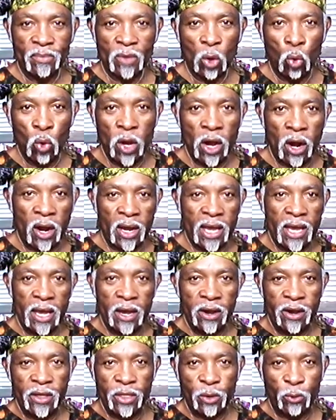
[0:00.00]
We are
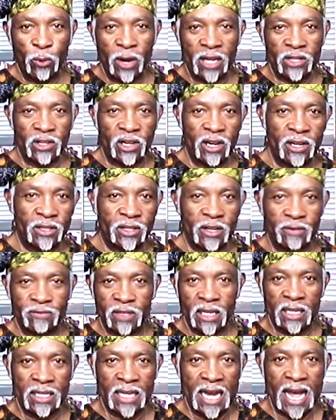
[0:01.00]
here in the resonance of
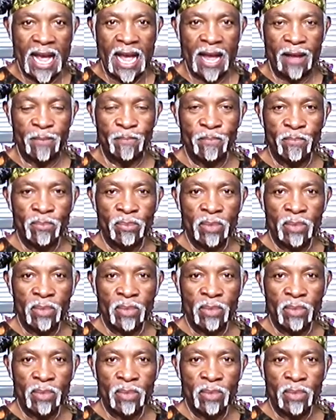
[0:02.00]
today.